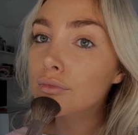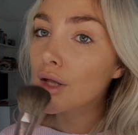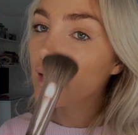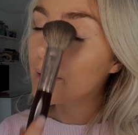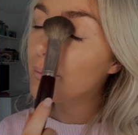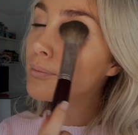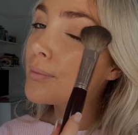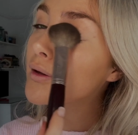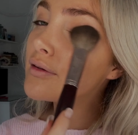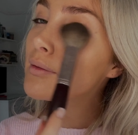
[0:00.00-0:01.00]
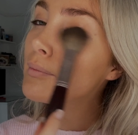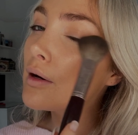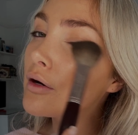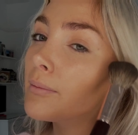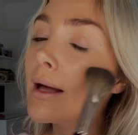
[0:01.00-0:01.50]
And I put some
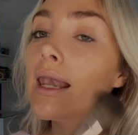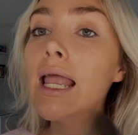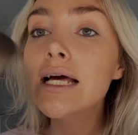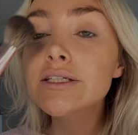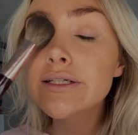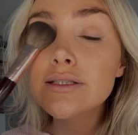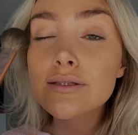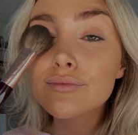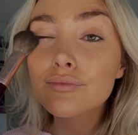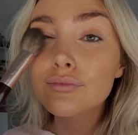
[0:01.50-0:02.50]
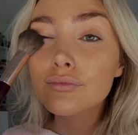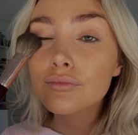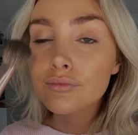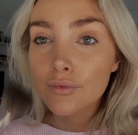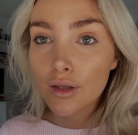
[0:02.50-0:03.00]
powder on my lashes
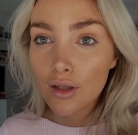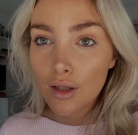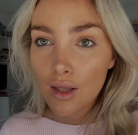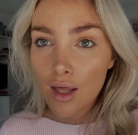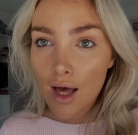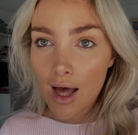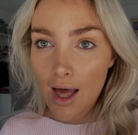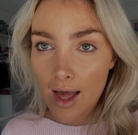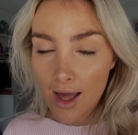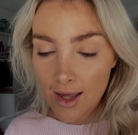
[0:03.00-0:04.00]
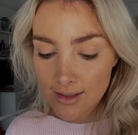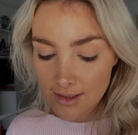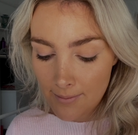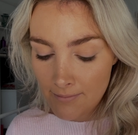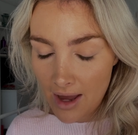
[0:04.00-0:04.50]
and
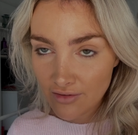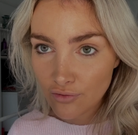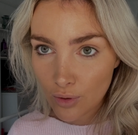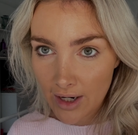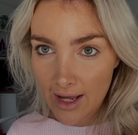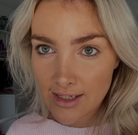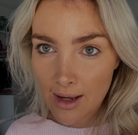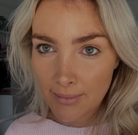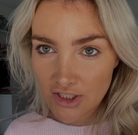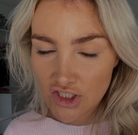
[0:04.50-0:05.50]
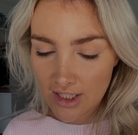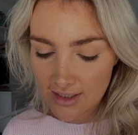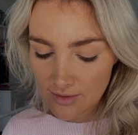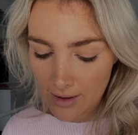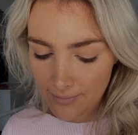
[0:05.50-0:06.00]
my forehead and my chin
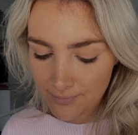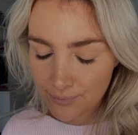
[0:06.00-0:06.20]
as well.